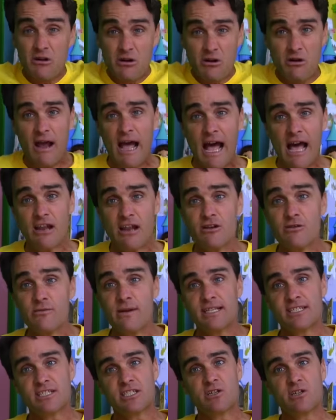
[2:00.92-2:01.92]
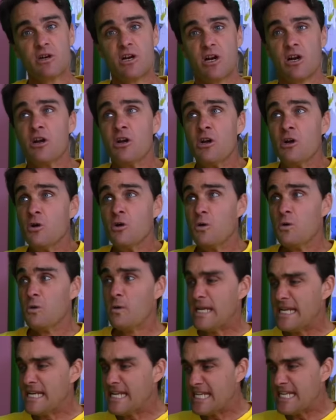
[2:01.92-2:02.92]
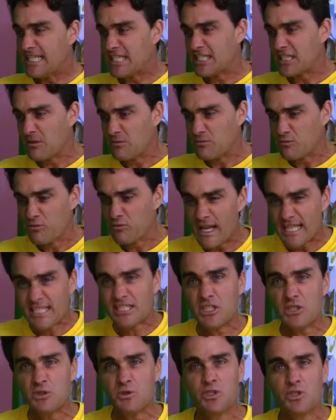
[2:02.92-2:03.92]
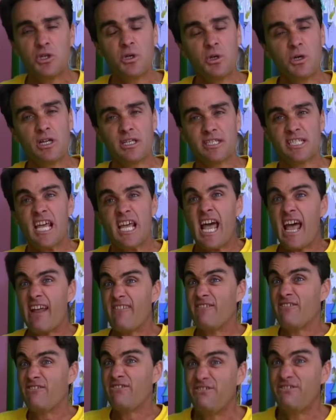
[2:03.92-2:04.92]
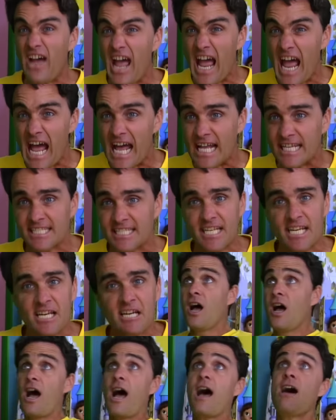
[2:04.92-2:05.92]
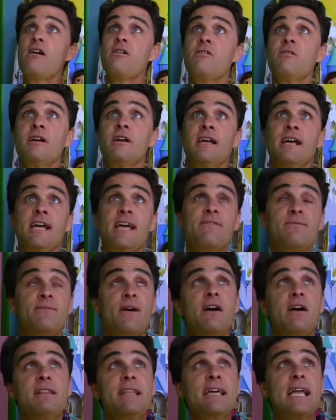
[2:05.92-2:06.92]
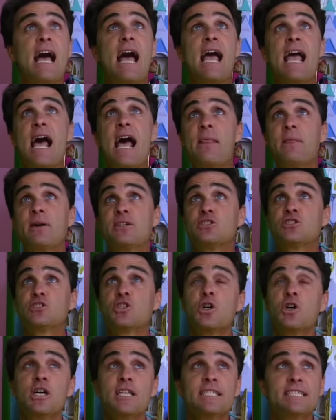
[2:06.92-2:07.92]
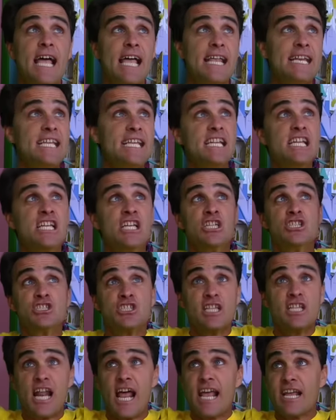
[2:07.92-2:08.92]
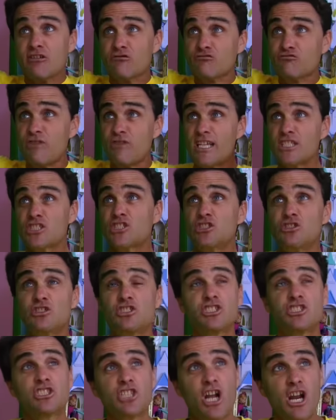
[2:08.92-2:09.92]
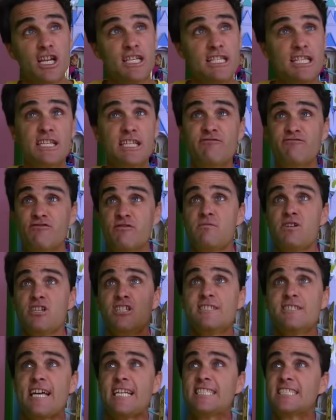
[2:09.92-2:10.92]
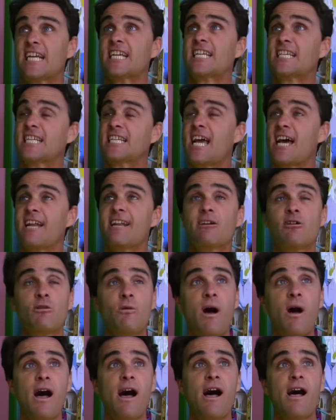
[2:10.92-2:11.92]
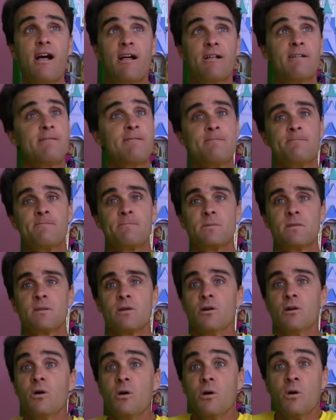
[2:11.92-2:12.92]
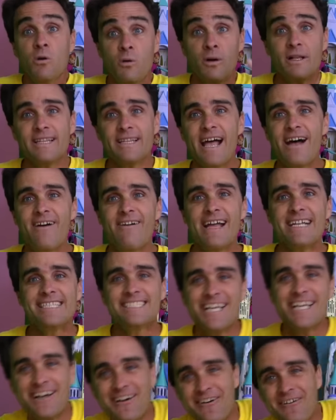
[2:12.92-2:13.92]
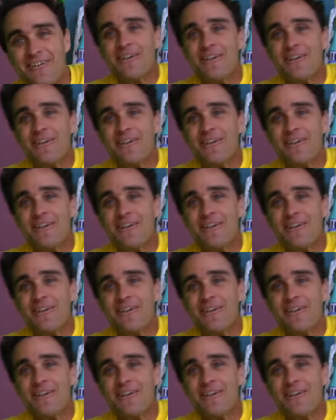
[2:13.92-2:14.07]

don't know how to rescue her. We need some rescue tools, and fast! Oh, if only I had the tools I needed so that I could rescue Star Lily from under that gigantic wall! Oh, well, now I do!